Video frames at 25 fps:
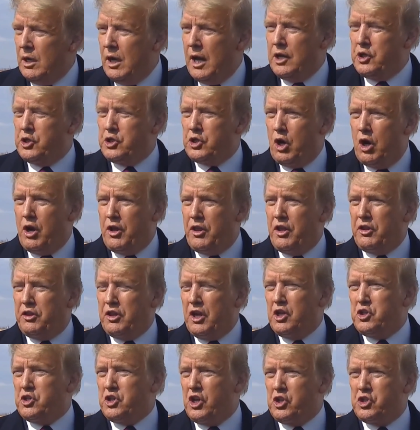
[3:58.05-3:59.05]
I saw that
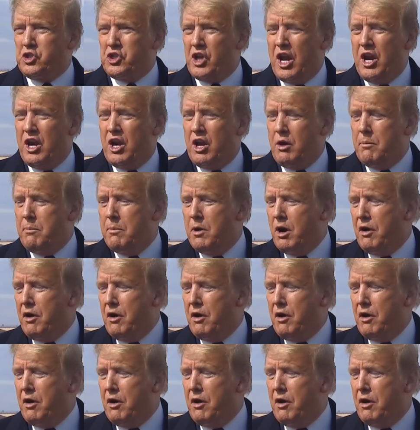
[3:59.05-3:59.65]
there's a Senator